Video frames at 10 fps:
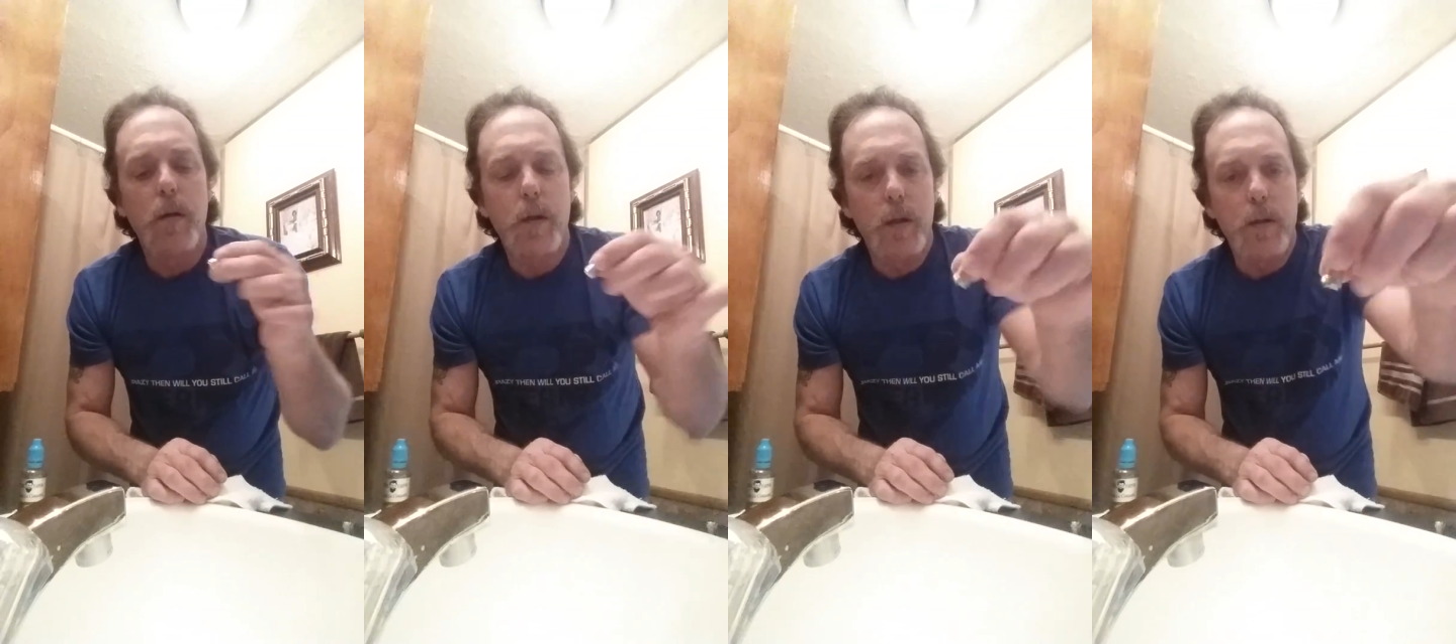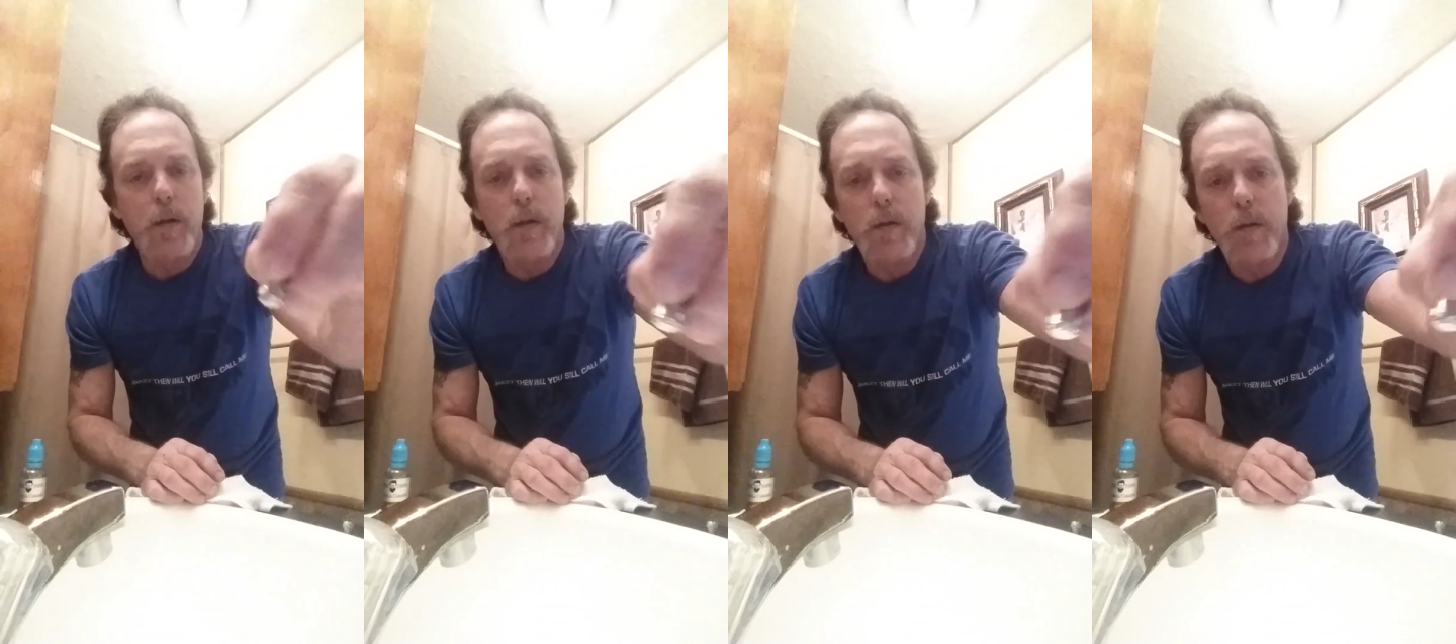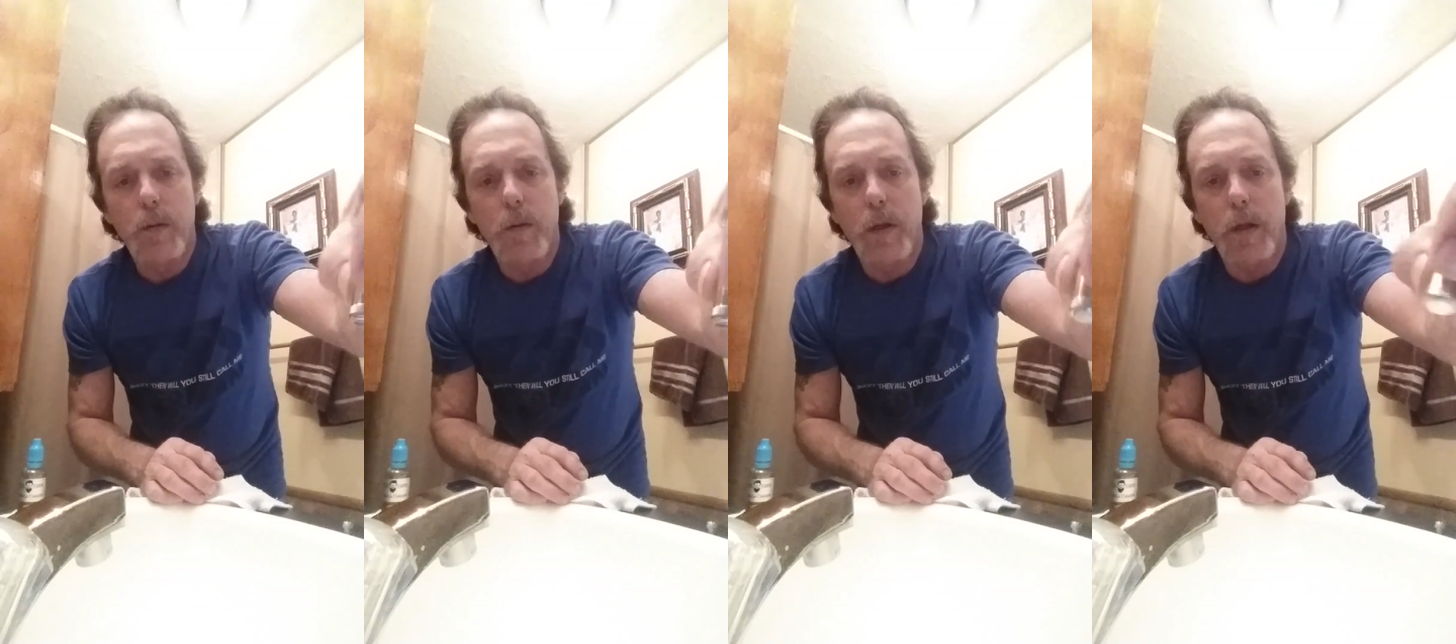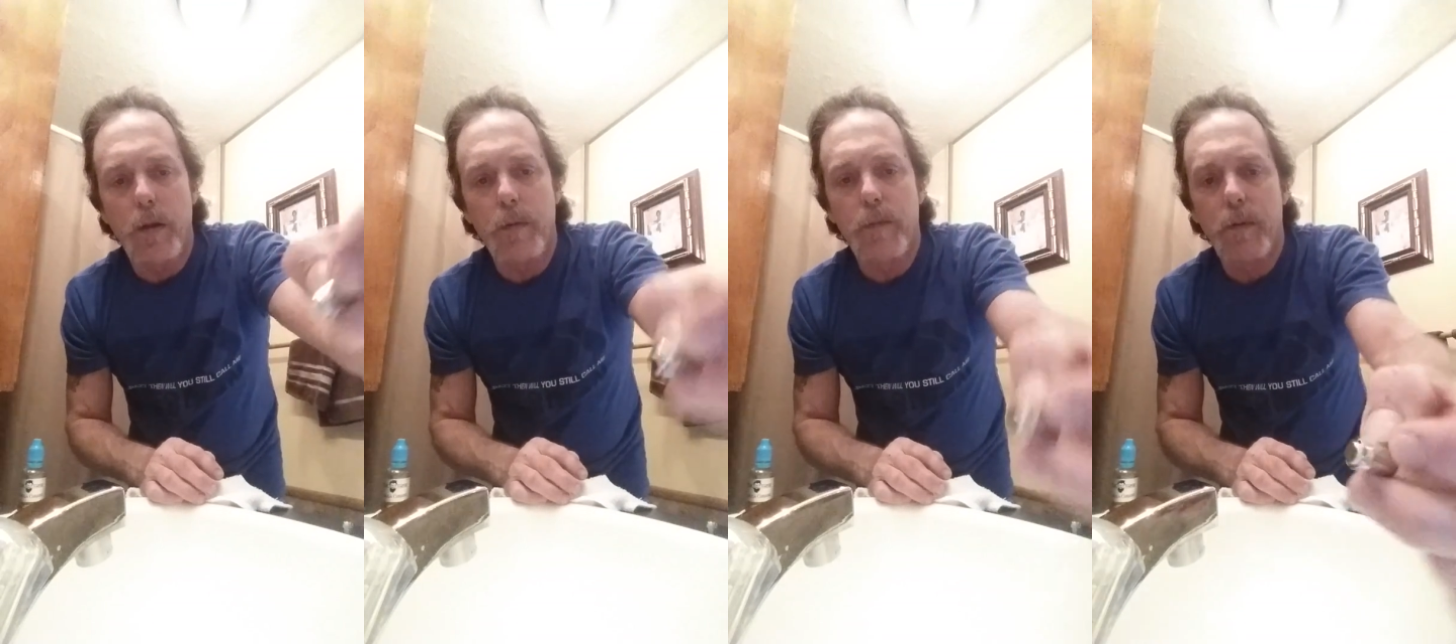And you
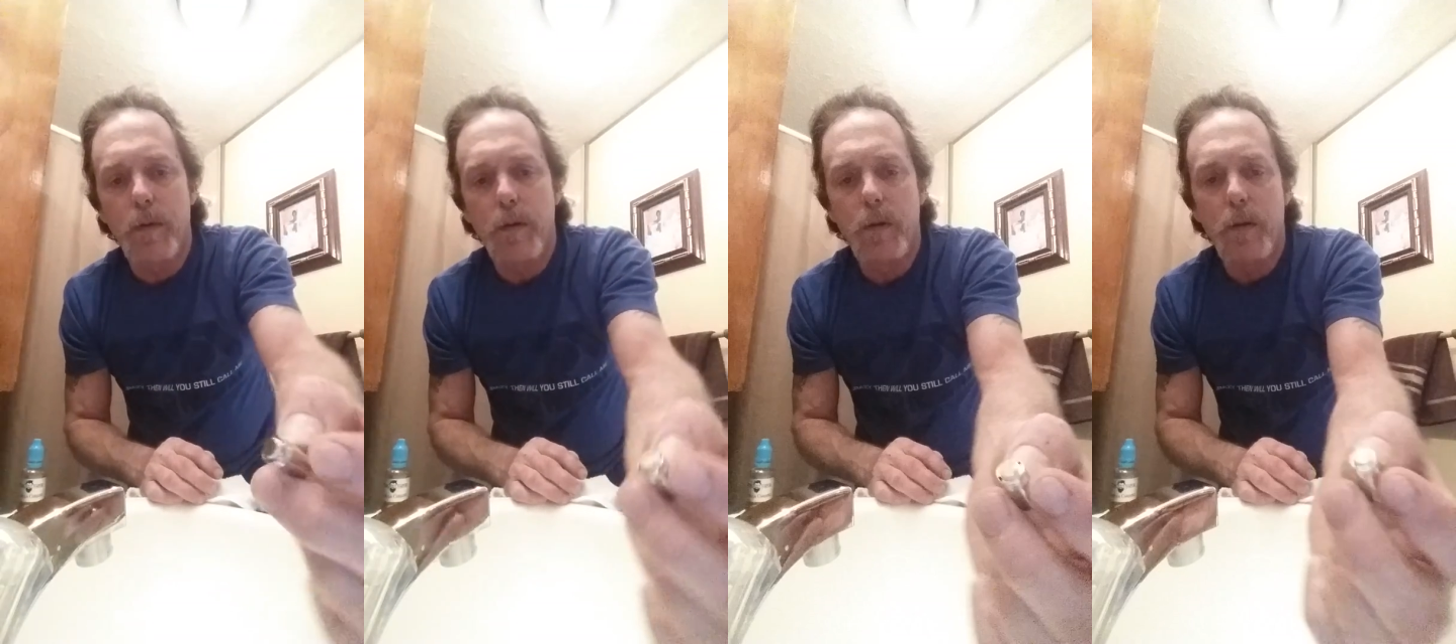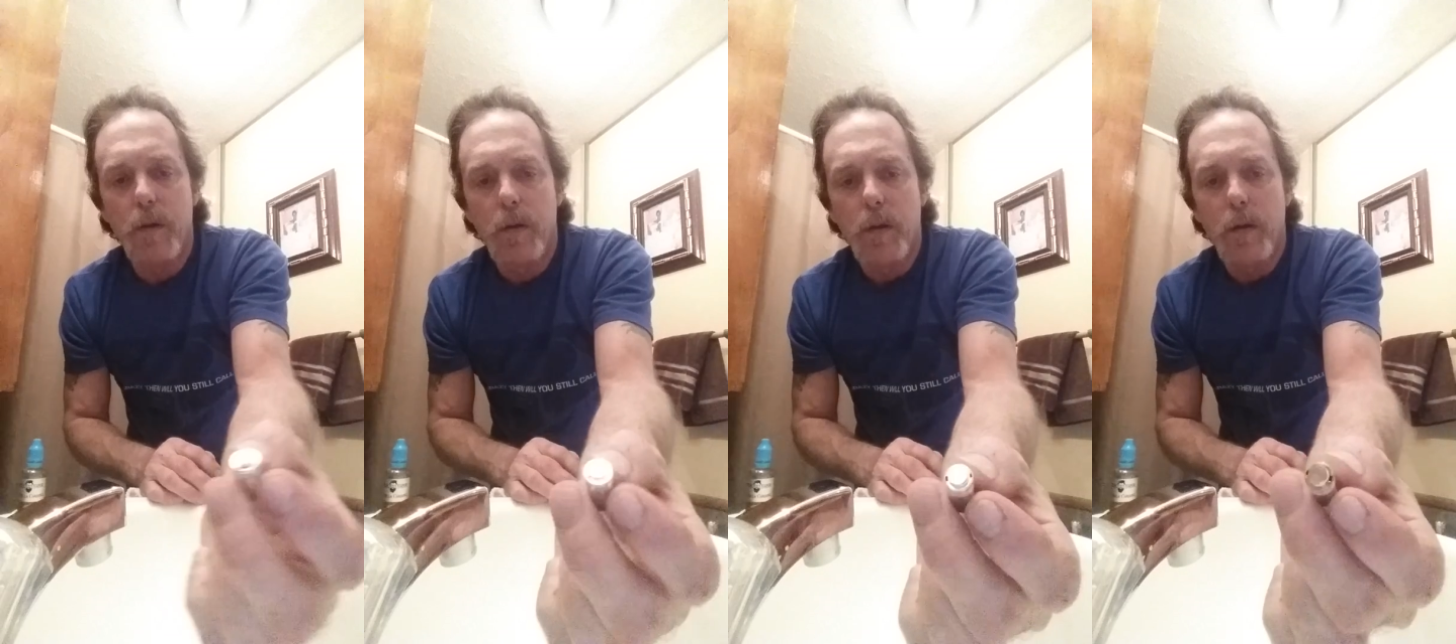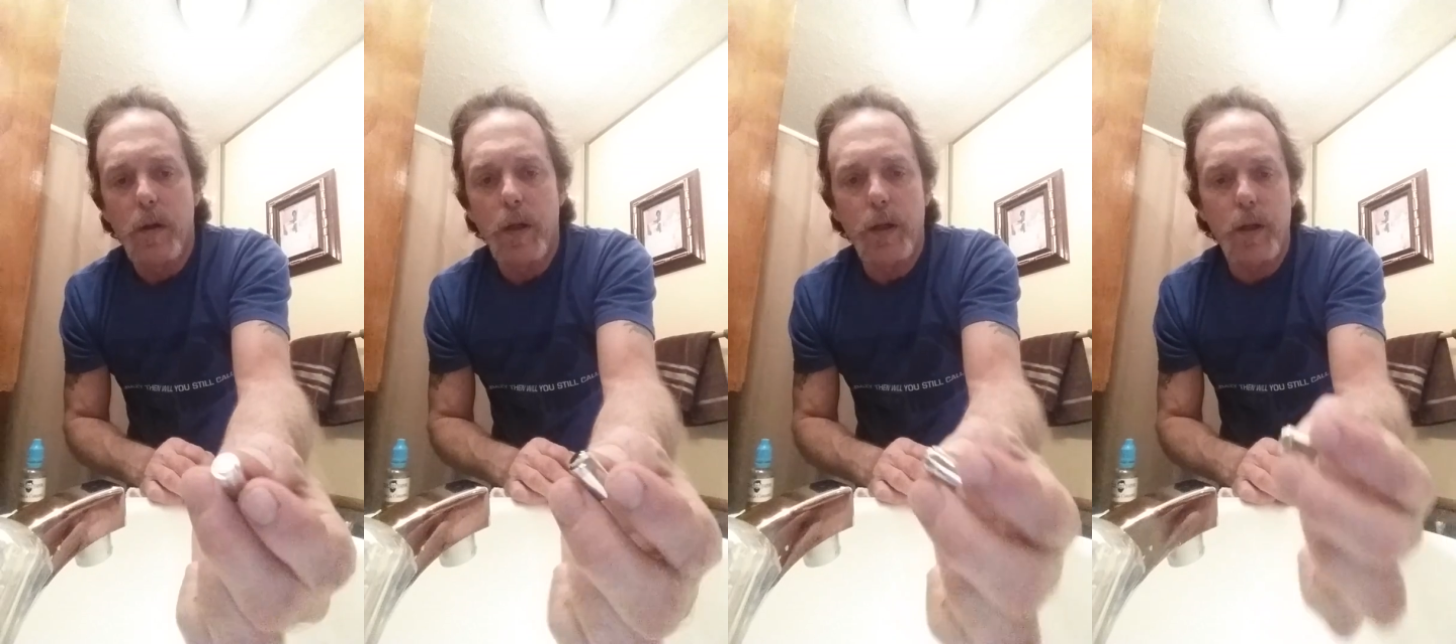have a